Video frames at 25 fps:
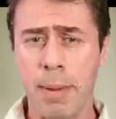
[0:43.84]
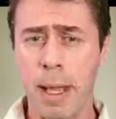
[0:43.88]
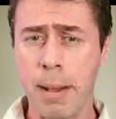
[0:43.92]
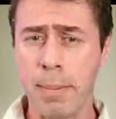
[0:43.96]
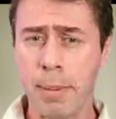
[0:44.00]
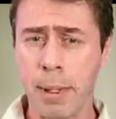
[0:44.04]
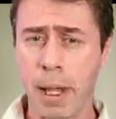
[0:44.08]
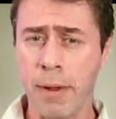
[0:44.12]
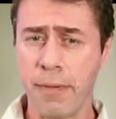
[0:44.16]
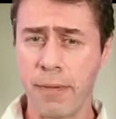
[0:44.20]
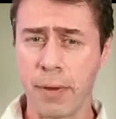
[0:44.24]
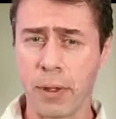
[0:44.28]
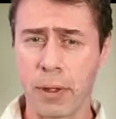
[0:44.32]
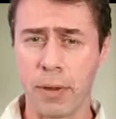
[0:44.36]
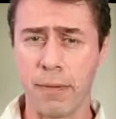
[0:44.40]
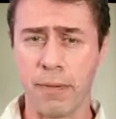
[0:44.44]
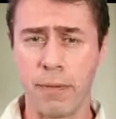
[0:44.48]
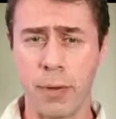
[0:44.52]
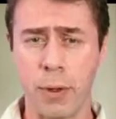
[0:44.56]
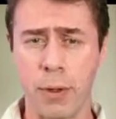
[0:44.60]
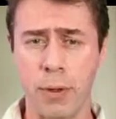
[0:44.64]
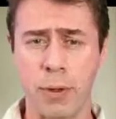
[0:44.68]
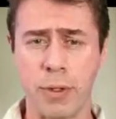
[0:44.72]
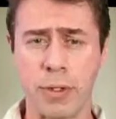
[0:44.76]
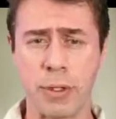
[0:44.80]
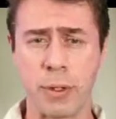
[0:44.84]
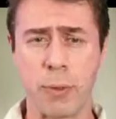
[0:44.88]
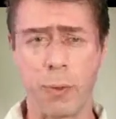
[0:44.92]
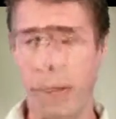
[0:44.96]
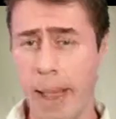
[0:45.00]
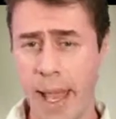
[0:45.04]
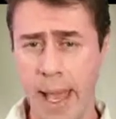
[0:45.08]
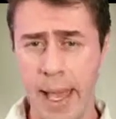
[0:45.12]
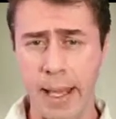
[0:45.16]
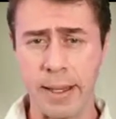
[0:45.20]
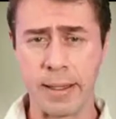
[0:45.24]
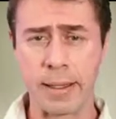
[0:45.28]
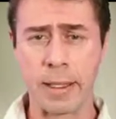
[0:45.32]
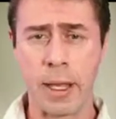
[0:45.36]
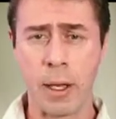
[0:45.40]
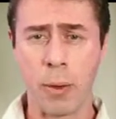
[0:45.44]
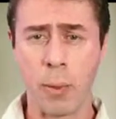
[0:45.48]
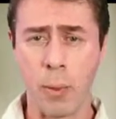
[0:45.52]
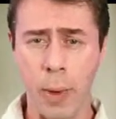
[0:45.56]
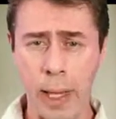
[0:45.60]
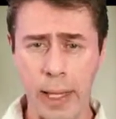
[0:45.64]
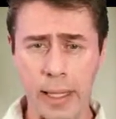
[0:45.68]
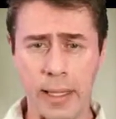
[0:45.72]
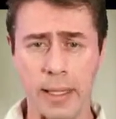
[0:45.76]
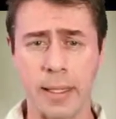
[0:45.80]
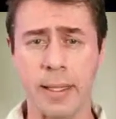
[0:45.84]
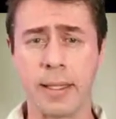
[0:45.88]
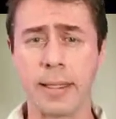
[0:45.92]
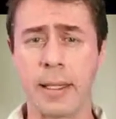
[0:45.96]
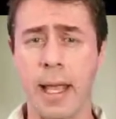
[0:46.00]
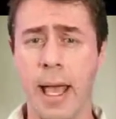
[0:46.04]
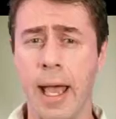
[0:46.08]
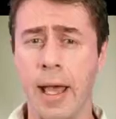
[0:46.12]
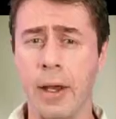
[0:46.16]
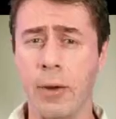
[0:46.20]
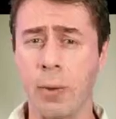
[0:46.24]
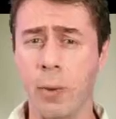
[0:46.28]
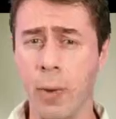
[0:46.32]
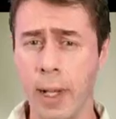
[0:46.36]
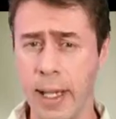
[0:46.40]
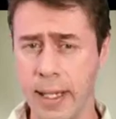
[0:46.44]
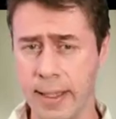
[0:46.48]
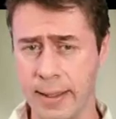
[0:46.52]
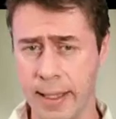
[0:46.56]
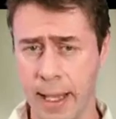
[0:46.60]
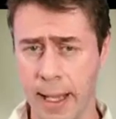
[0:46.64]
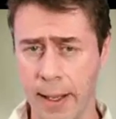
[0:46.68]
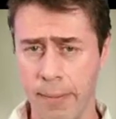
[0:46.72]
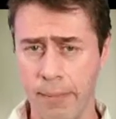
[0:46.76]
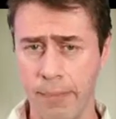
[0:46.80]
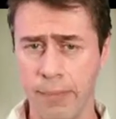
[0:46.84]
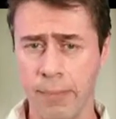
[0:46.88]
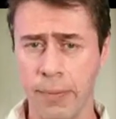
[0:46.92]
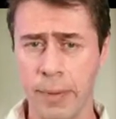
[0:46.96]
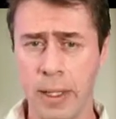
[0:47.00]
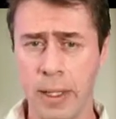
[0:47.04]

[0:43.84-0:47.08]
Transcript: people often confuse the bands Wheatus and Weezer.